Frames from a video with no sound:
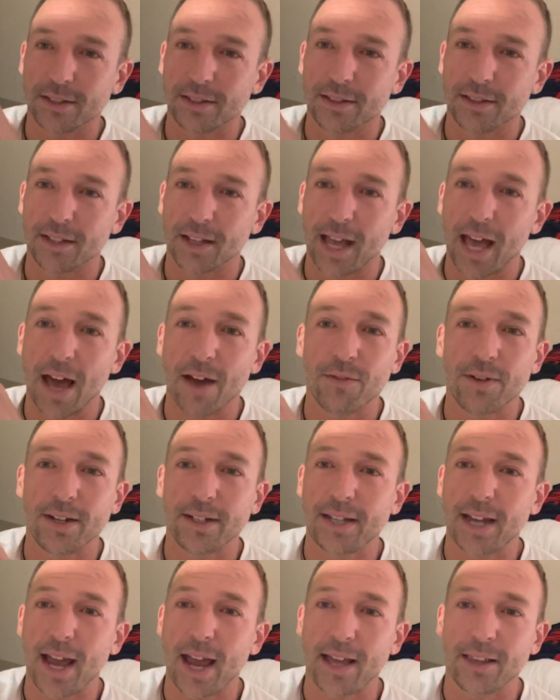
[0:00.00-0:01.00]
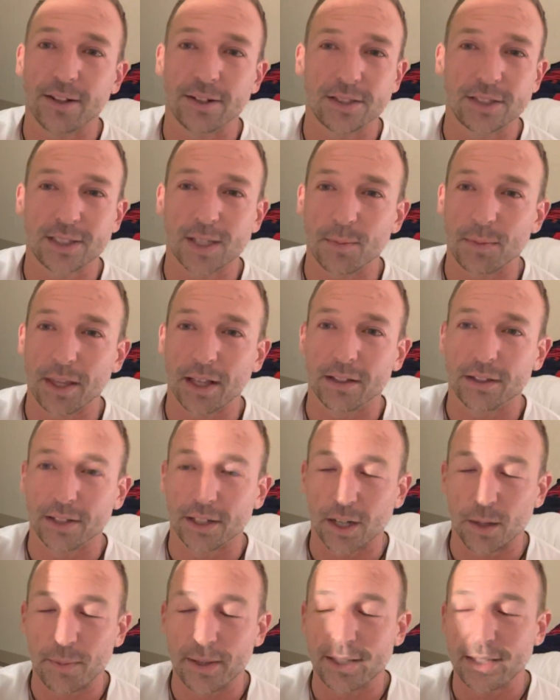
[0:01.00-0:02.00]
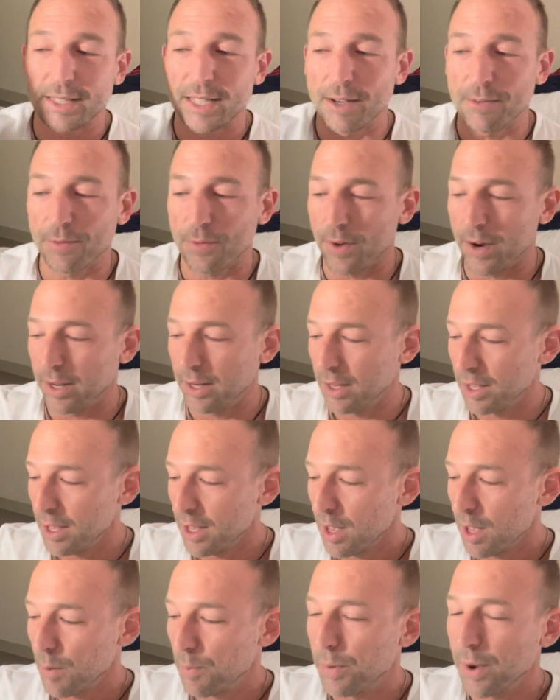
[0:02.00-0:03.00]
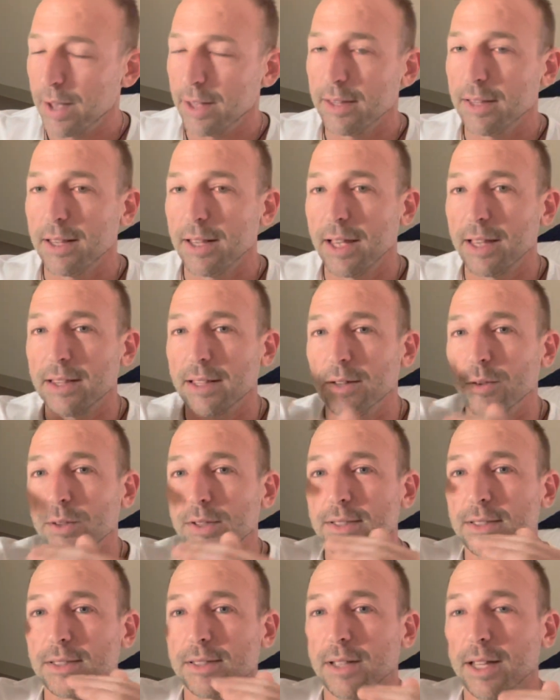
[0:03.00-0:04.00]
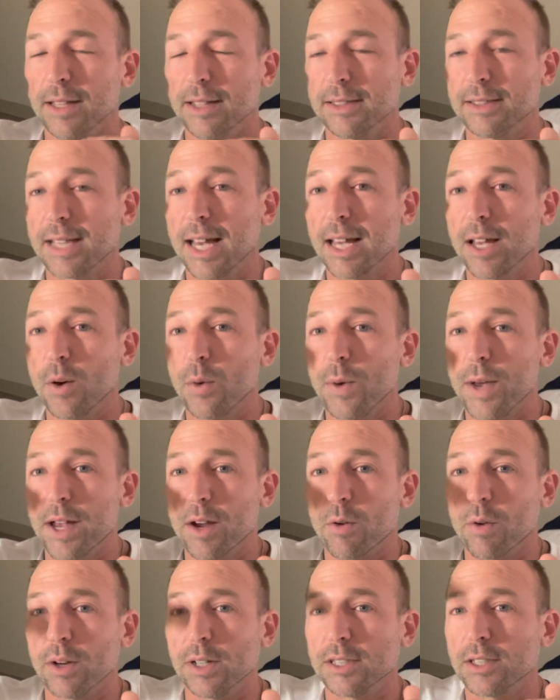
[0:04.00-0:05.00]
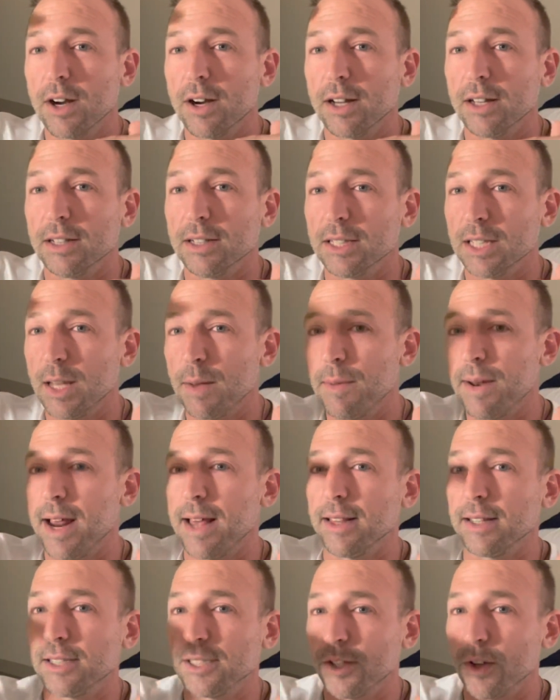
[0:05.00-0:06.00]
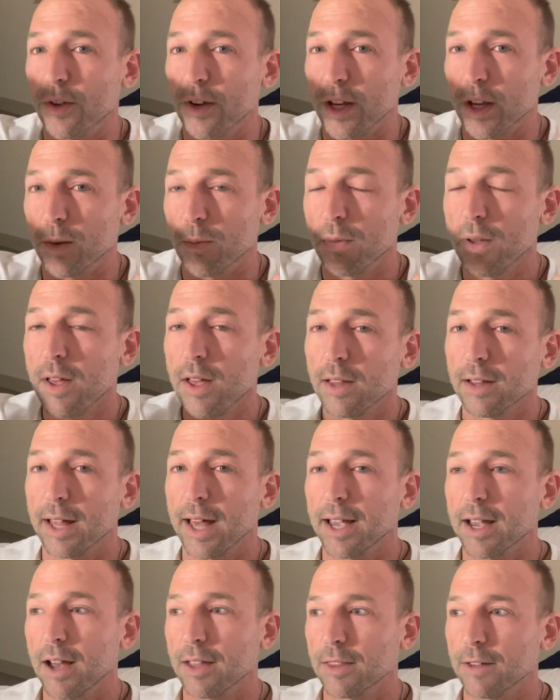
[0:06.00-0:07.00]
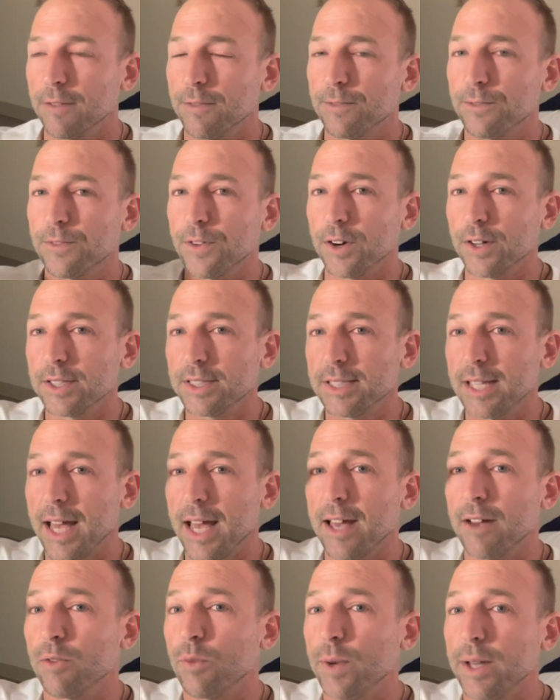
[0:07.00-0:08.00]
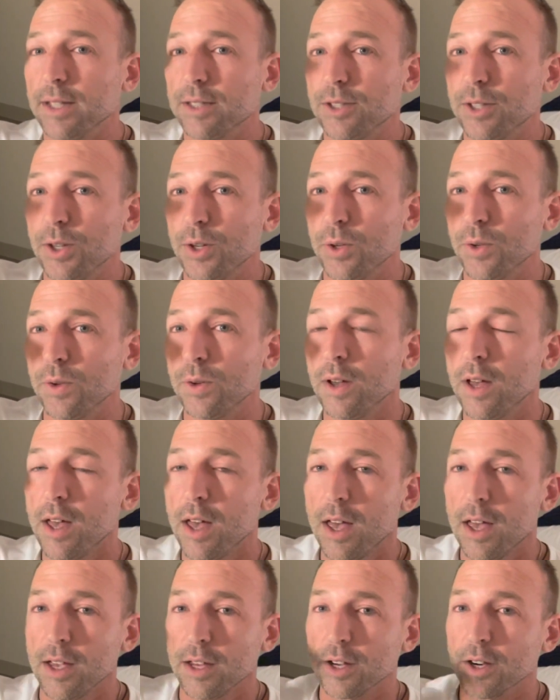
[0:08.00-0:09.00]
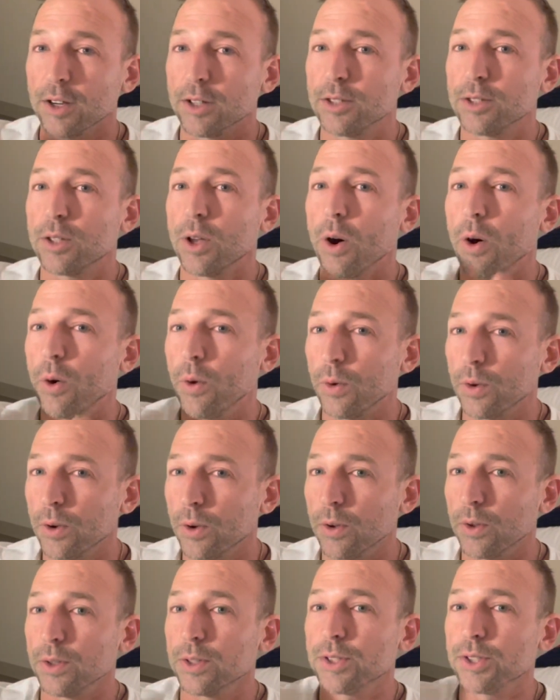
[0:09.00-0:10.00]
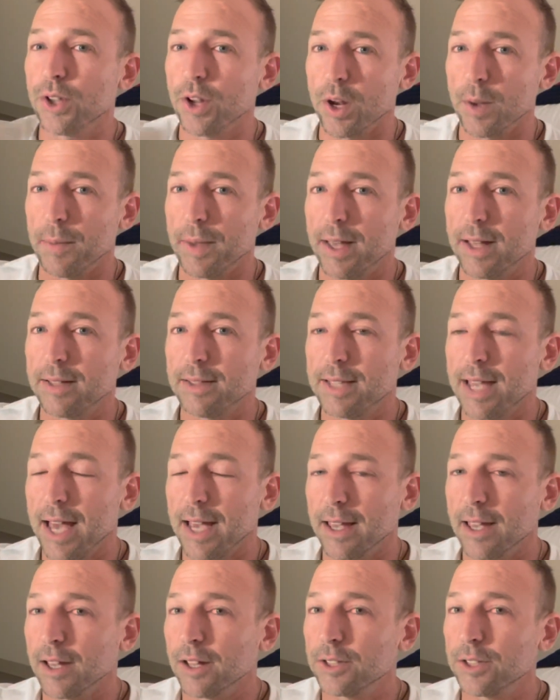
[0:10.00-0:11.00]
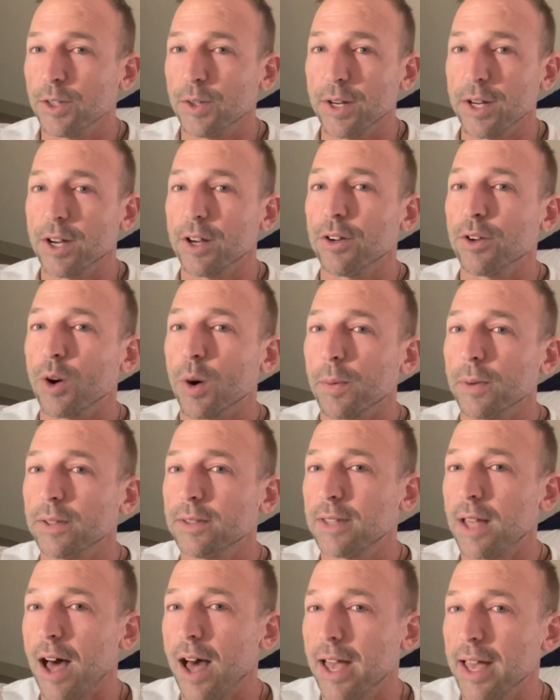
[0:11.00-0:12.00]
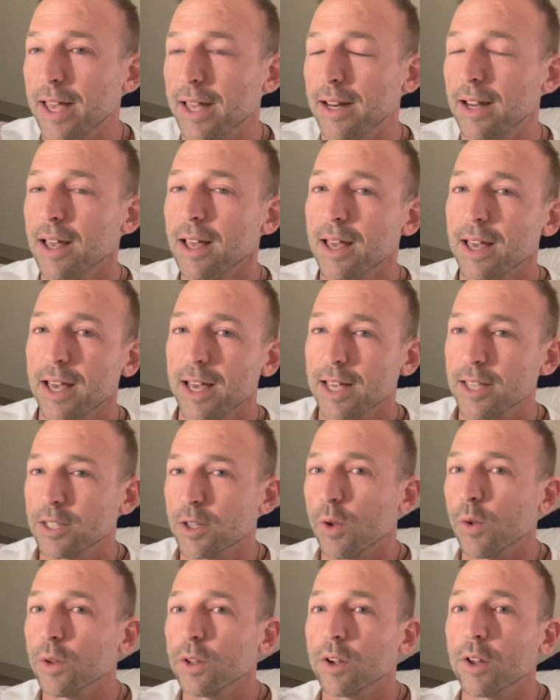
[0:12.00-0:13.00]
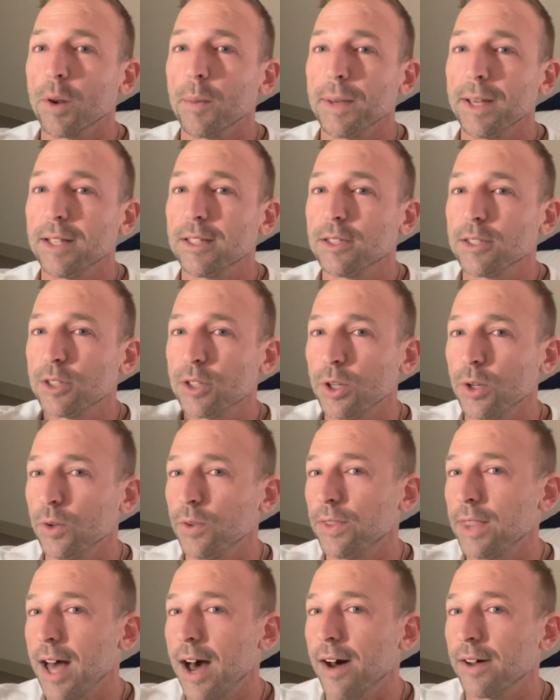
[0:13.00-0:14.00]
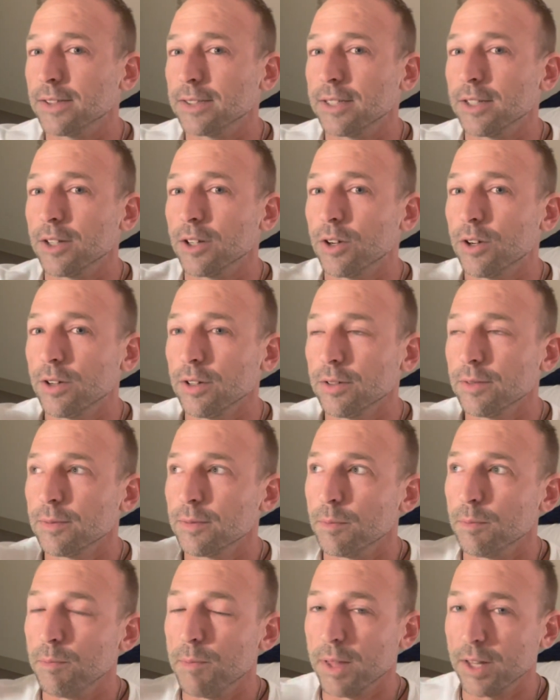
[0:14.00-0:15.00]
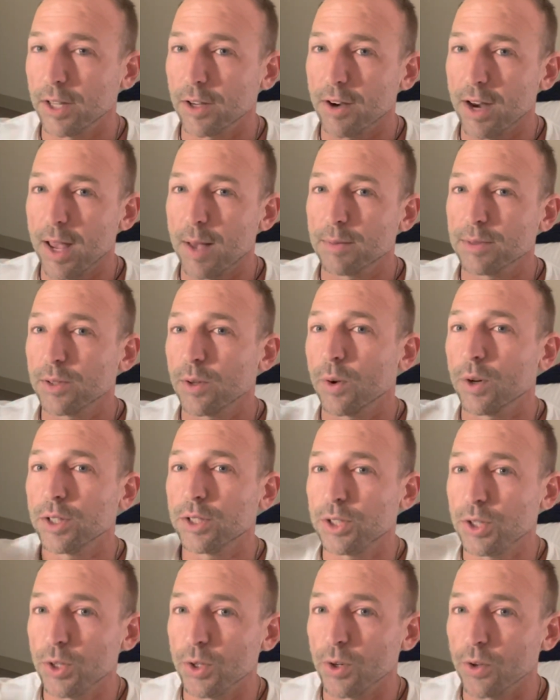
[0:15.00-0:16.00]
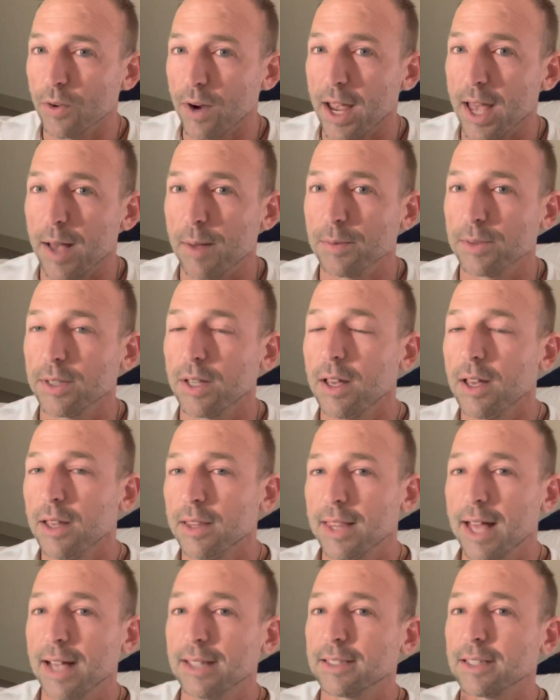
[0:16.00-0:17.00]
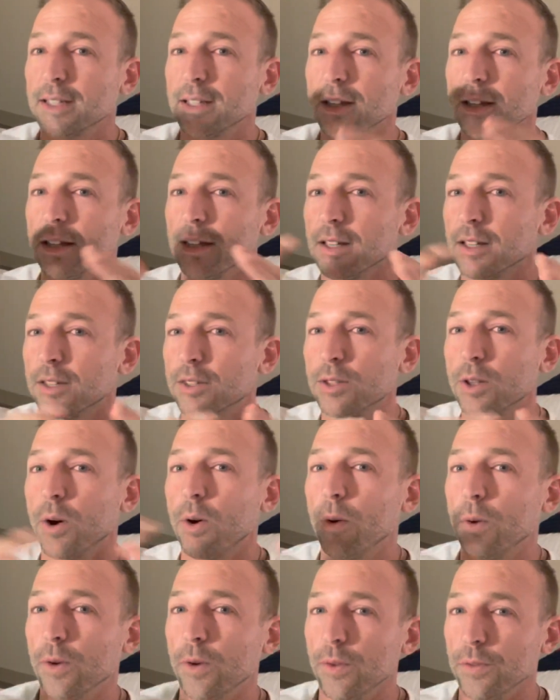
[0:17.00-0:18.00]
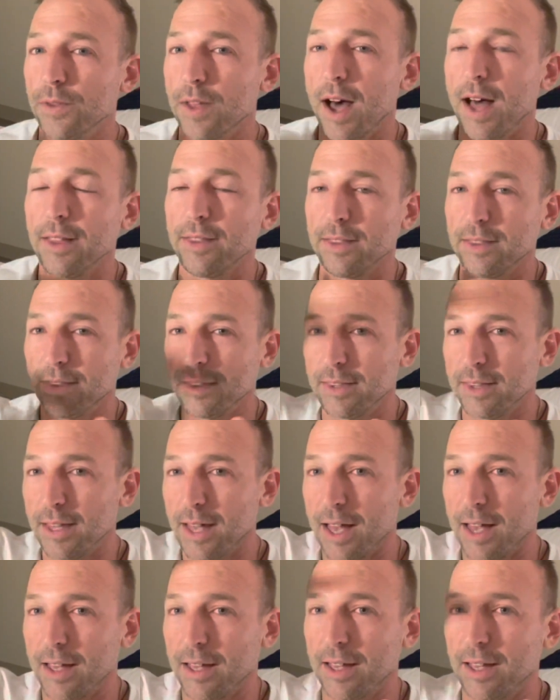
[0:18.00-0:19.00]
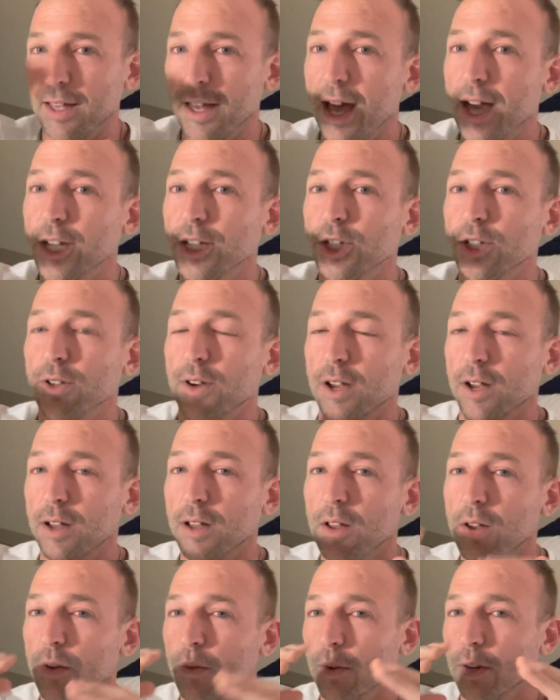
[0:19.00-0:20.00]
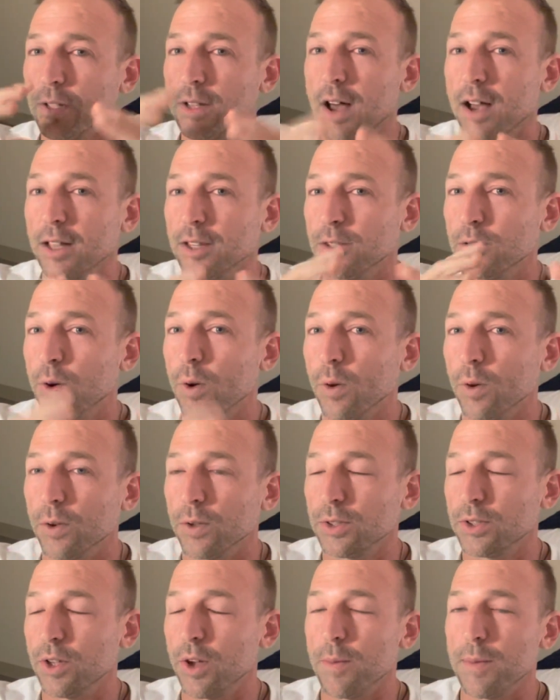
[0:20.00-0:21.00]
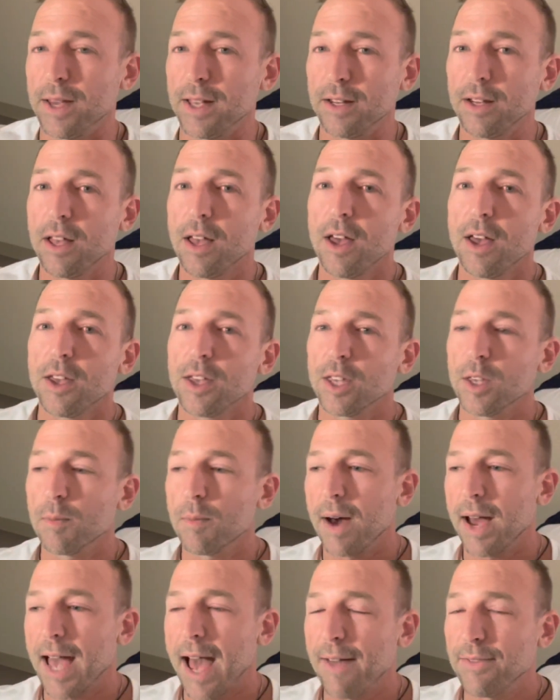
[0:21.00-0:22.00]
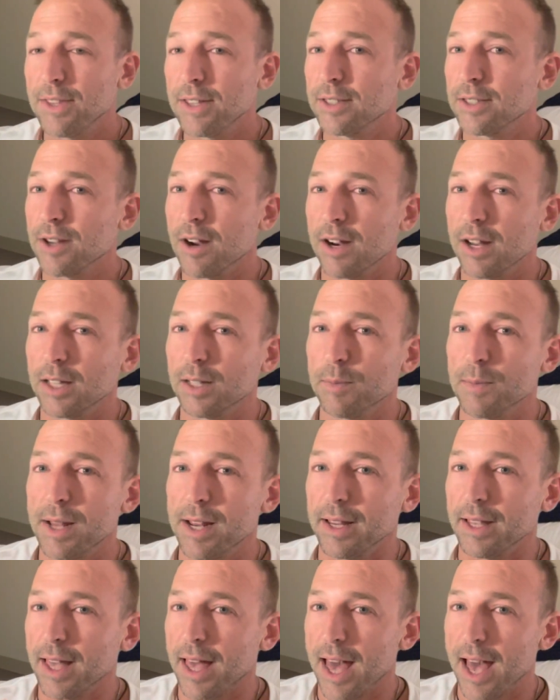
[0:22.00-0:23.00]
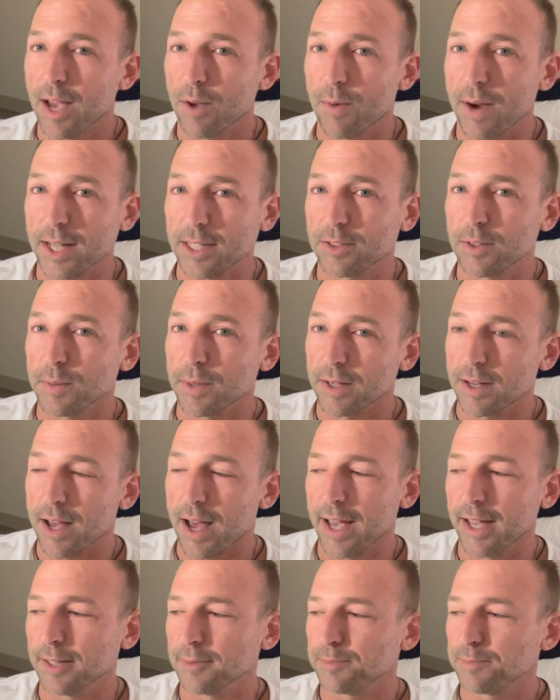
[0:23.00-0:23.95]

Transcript: every day there's something a little bit different. But in the second week, we're gonna start eliminating sodium. Like on the first day of week 2, your total sodium intake, including your normal diet, is only gonna be 2,000 milligrams or 2 grams. That's total, not the extra. We're talking total. So I mean, you might have to start eliminating egg whites from your diet,